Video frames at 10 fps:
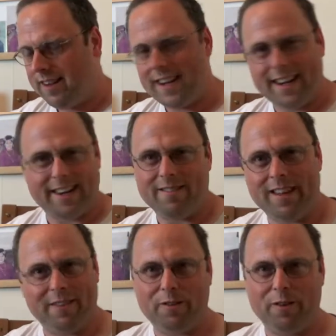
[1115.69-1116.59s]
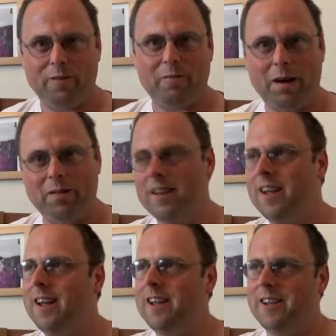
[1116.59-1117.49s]
I kind of like thought
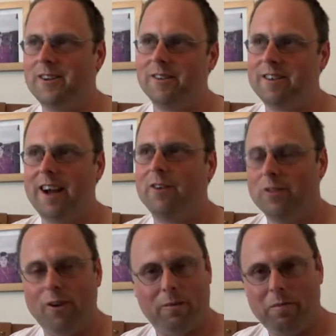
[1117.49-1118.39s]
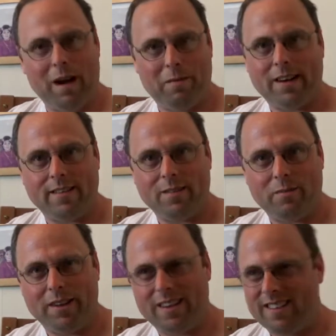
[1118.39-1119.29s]
you could unlock Batman or
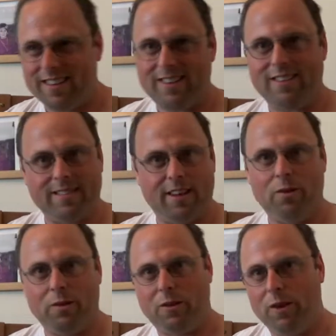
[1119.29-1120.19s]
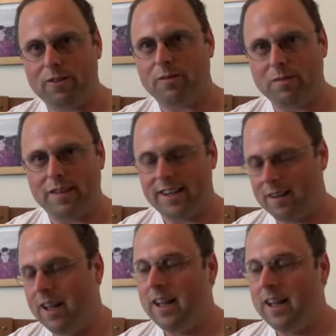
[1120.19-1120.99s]
something, because of the whole Gotham thing.